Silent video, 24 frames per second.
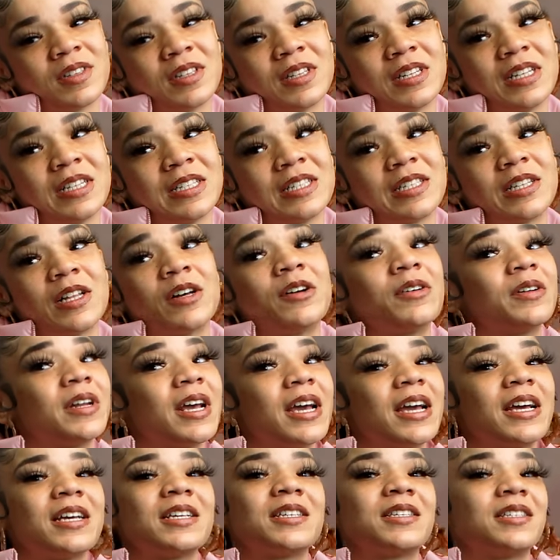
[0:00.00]
these slow
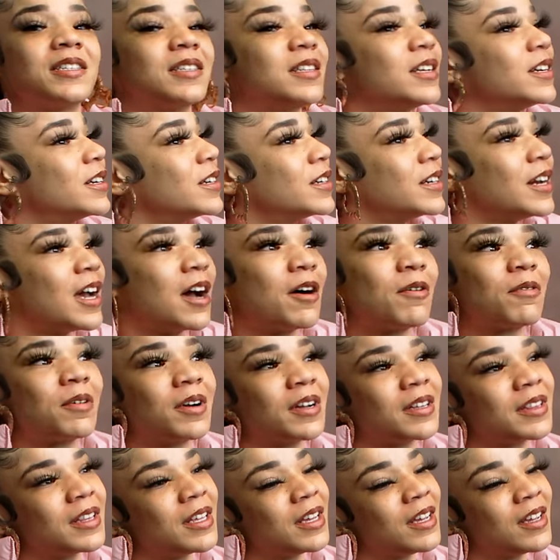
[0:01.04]
days, they're not
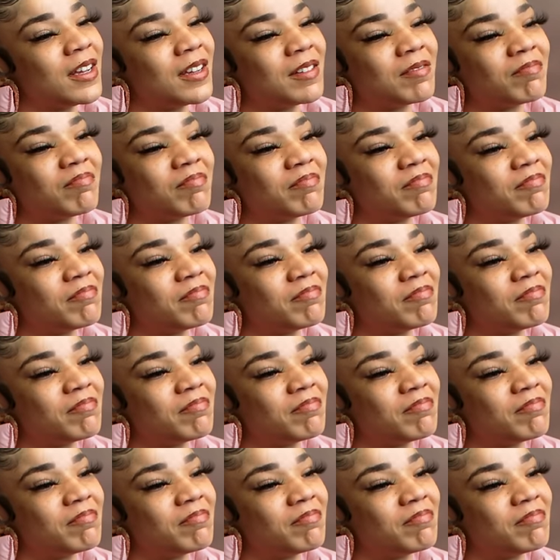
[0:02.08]
worth it.